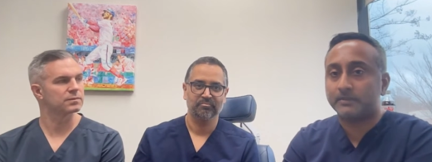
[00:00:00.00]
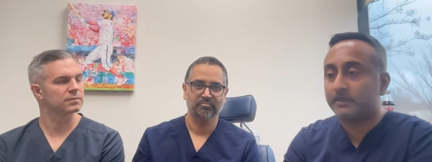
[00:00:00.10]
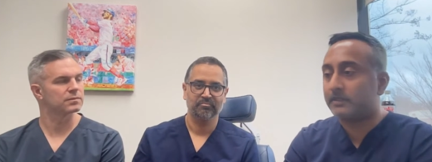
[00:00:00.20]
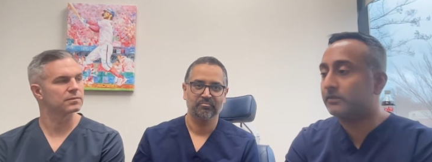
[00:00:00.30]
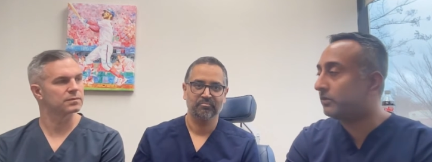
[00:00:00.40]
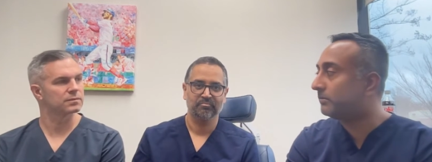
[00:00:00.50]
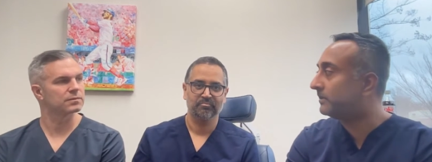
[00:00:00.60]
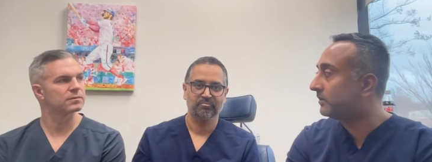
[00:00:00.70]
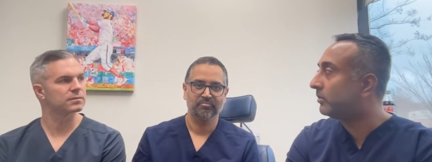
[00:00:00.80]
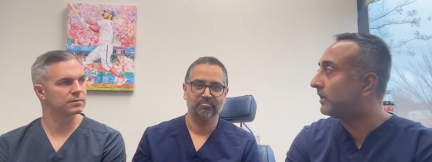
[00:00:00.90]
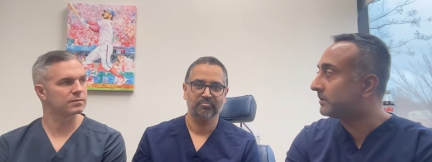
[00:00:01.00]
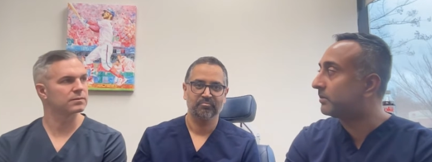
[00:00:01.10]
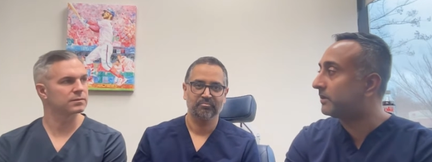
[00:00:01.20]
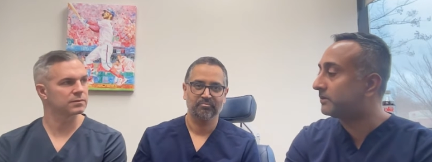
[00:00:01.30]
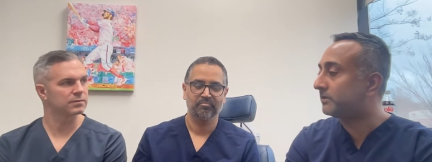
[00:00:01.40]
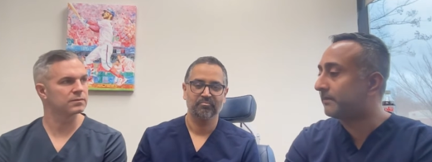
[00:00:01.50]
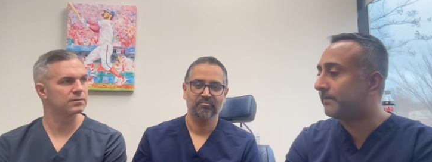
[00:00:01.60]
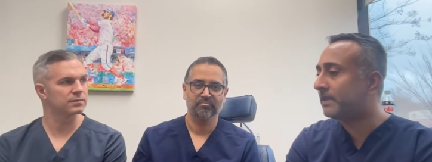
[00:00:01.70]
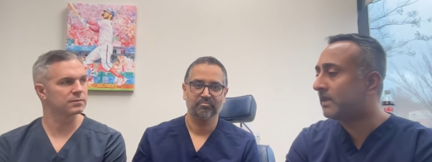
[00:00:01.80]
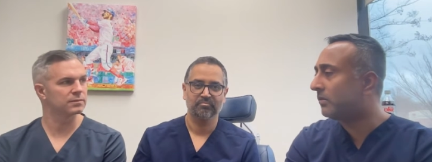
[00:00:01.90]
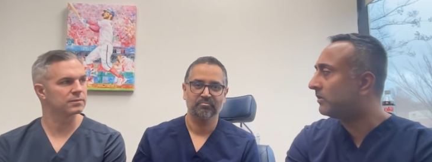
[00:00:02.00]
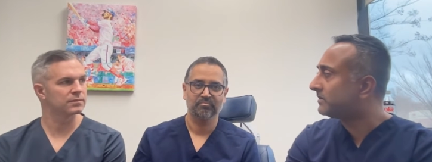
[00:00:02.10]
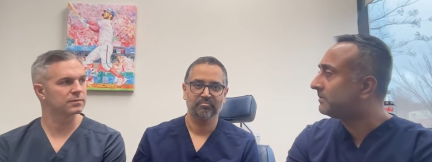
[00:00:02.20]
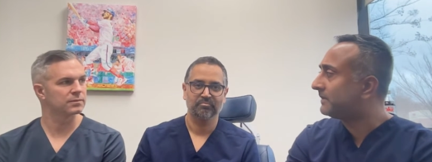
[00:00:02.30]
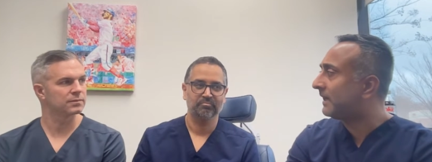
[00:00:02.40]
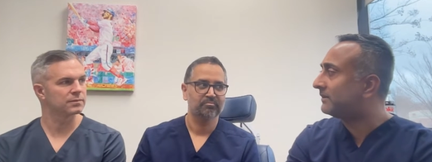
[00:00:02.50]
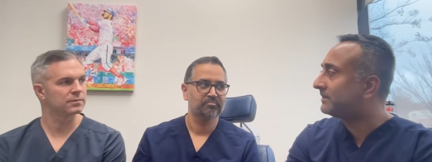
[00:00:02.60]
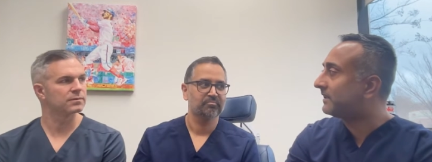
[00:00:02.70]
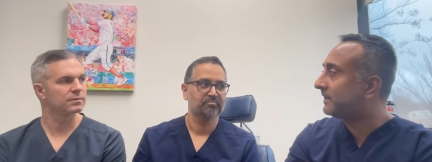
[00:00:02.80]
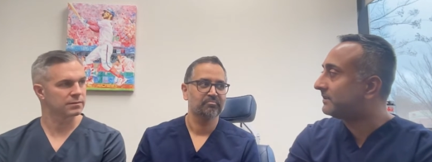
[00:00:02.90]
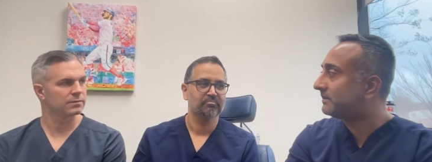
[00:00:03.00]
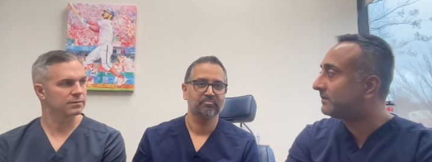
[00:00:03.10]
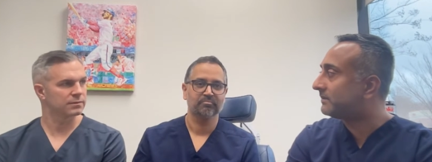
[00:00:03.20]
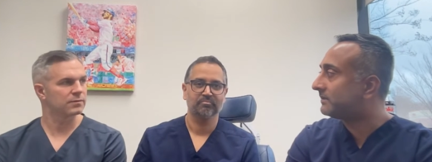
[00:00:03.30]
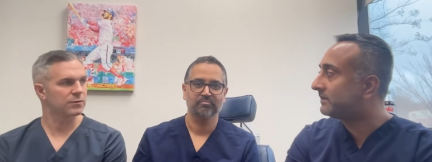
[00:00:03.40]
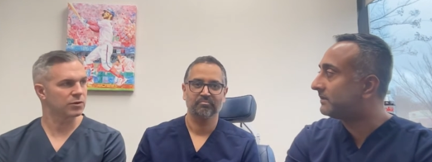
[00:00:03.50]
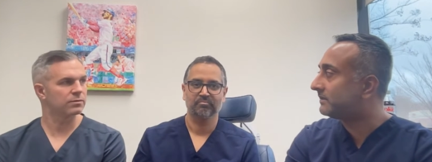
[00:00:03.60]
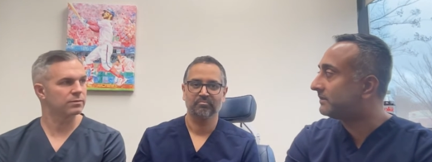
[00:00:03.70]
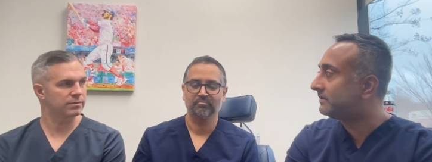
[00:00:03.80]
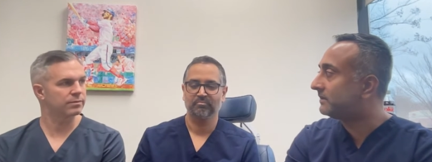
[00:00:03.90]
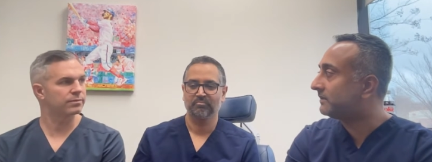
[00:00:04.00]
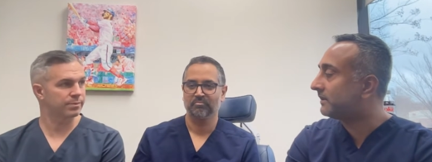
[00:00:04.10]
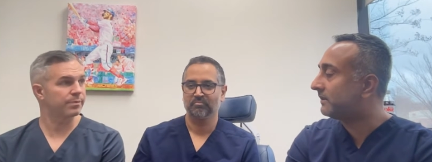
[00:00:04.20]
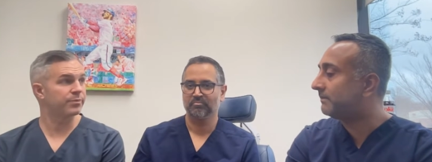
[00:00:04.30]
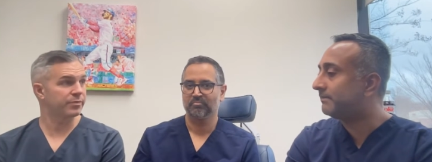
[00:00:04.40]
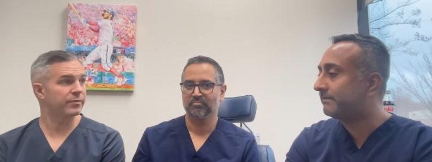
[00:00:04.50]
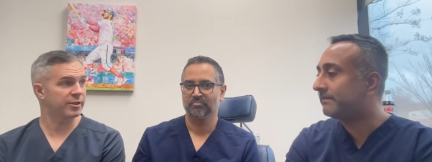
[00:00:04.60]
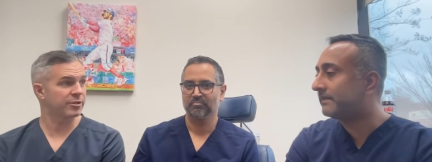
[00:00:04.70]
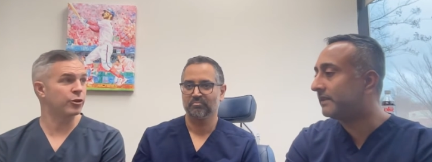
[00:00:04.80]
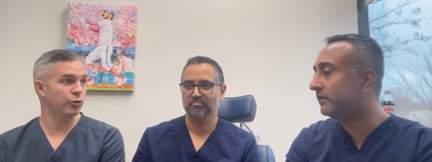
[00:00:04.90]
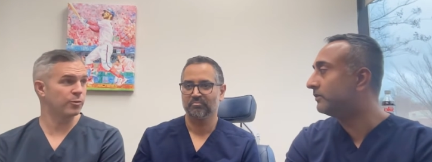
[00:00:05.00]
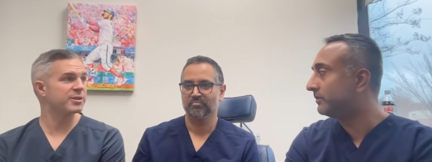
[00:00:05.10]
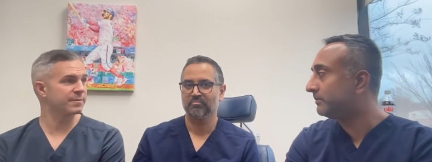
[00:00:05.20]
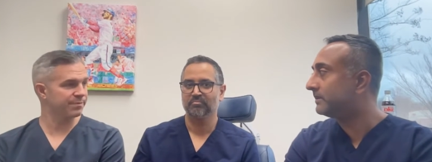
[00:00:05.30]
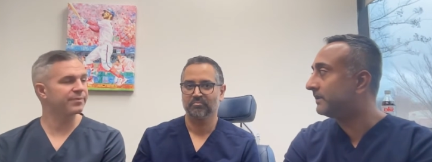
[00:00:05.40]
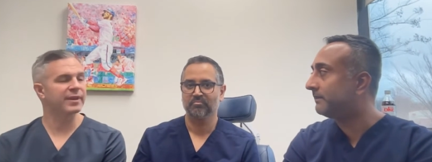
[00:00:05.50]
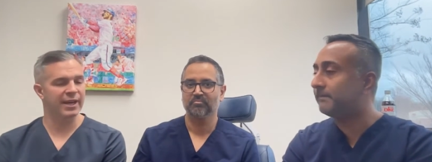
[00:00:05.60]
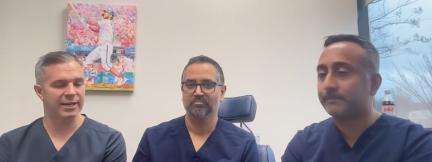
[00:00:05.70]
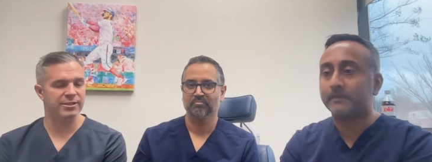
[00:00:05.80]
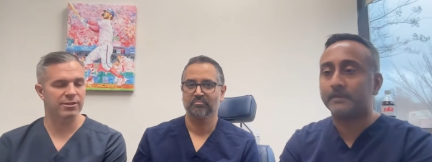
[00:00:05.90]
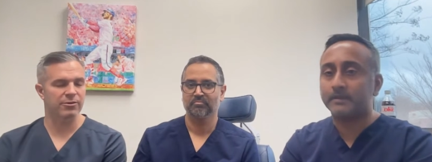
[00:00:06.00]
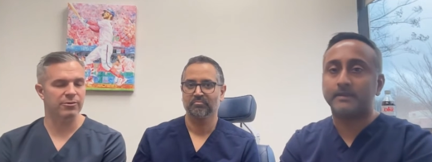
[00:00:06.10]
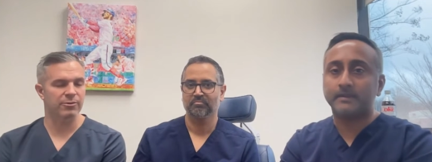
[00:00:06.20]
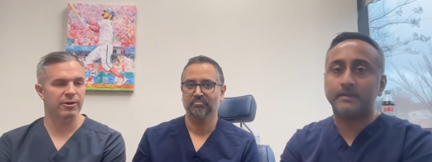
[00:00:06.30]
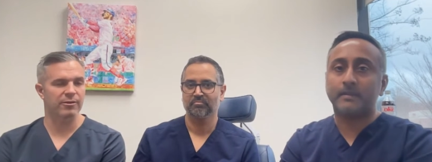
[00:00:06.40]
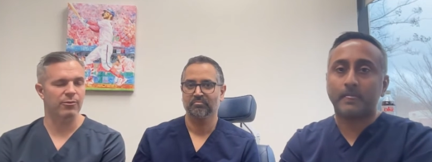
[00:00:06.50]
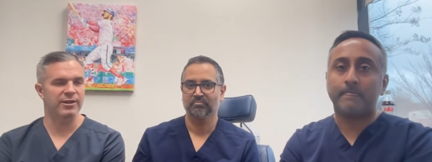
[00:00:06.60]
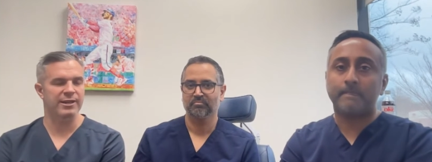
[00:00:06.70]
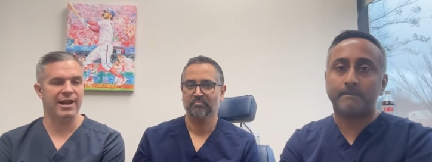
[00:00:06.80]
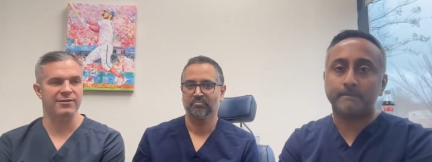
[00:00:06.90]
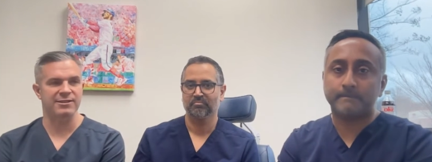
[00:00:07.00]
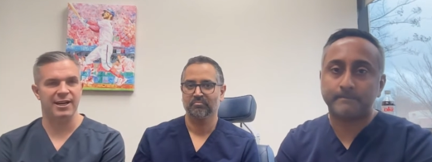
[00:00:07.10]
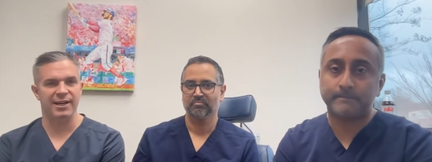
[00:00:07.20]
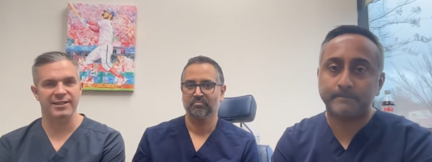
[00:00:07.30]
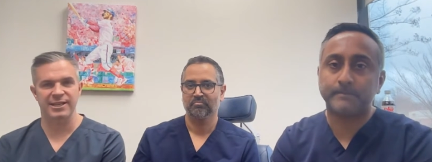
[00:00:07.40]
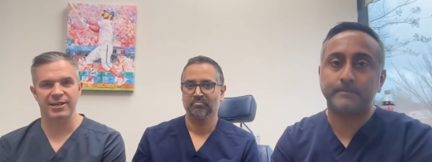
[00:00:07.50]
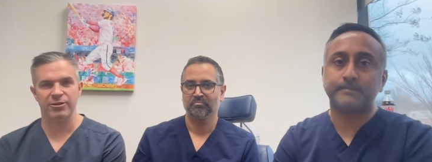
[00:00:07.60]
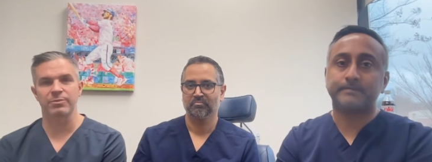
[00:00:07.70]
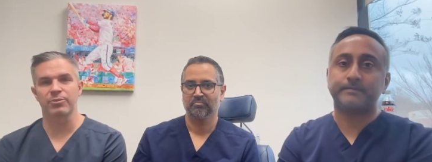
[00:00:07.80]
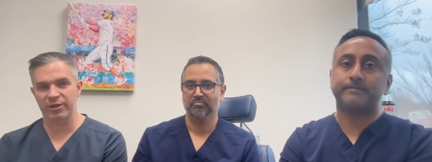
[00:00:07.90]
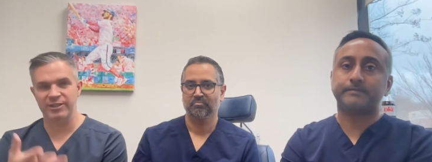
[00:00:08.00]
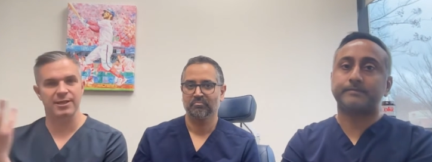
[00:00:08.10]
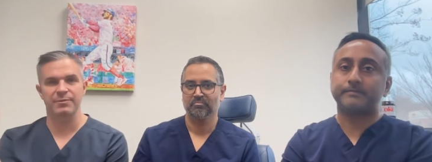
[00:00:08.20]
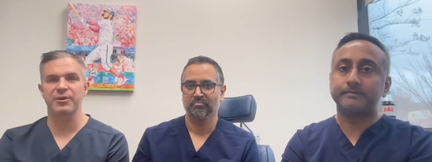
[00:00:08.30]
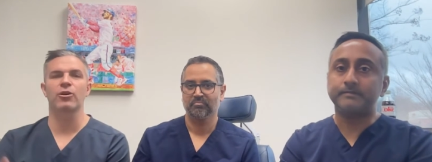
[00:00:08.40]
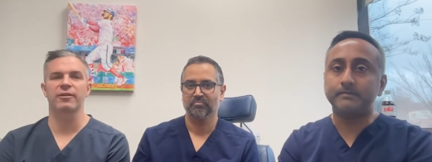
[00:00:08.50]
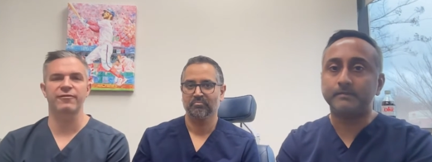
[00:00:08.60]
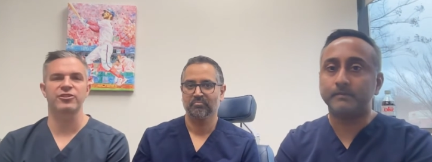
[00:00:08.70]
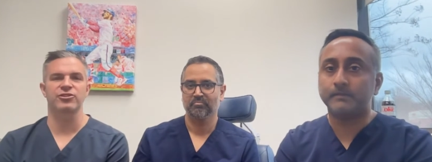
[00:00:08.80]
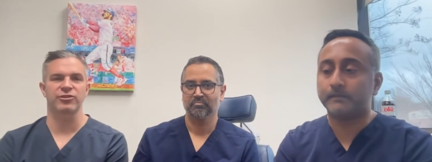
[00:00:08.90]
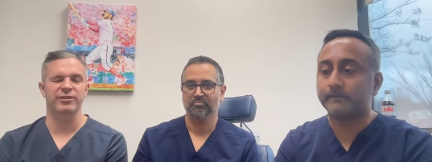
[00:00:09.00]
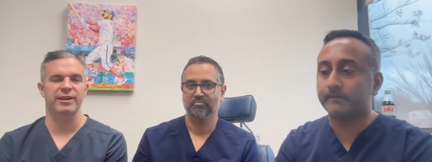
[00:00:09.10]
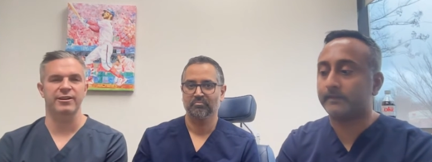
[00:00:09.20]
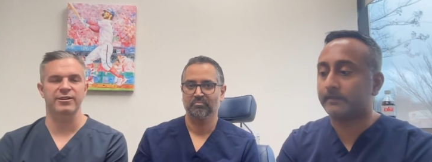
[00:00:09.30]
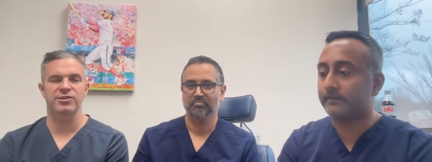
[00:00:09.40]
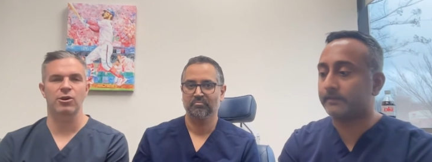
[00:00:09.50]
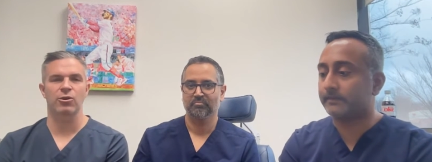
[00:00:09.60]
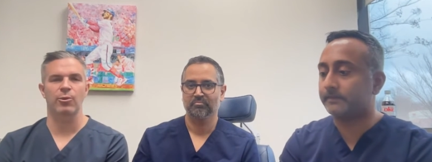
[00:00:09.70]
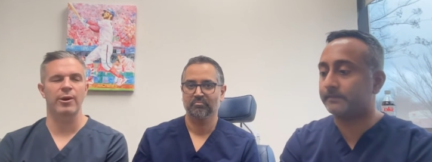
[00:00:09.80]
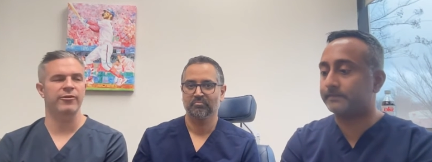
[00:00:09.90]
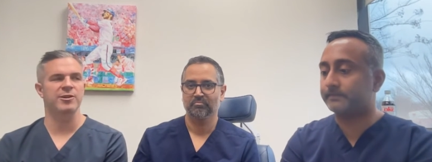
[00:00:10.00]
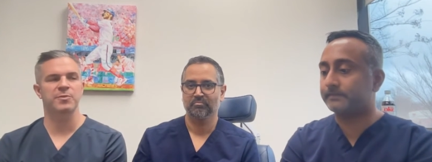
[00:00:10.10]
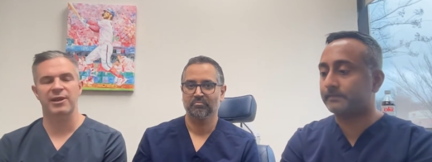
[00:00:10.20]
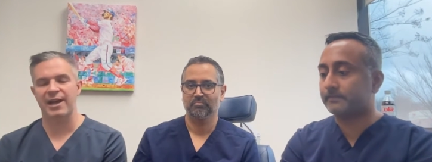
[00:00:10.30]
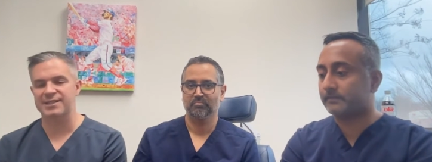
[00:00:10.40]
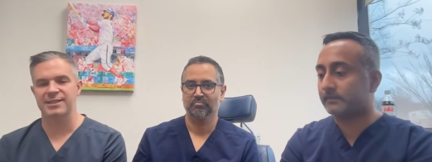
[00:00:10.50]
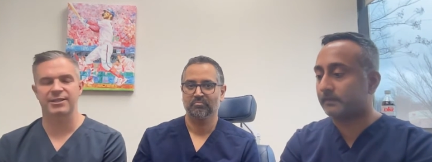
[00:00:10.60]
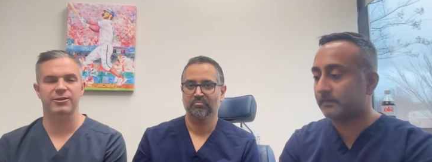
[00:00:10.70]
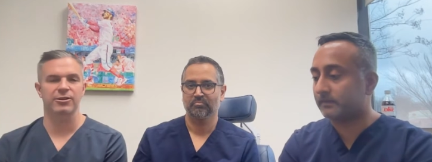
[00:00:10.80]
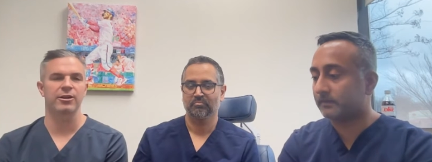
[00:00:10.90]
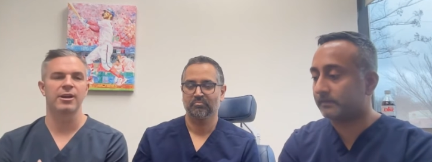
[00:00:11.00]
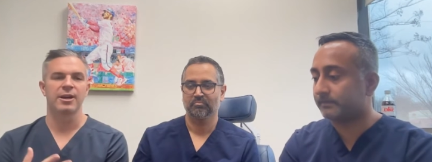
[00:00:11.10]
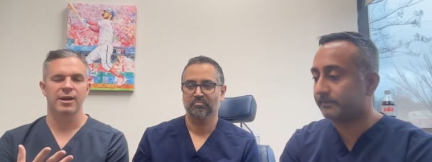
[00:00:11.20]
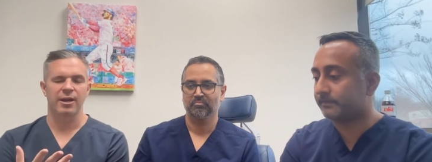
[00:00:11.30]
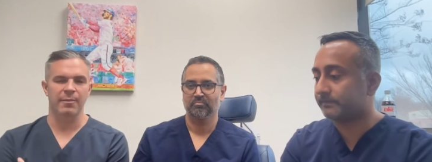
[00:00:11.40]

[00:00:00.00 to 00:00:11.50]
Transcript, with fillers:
Speaker 1: the tube to equalize pressure. What are some downsides to um, to tubes. tubes yeah. yeah.
Speaker 2: So one one downside is that you're putting something artificial in there, and so whether it's plastic or uh,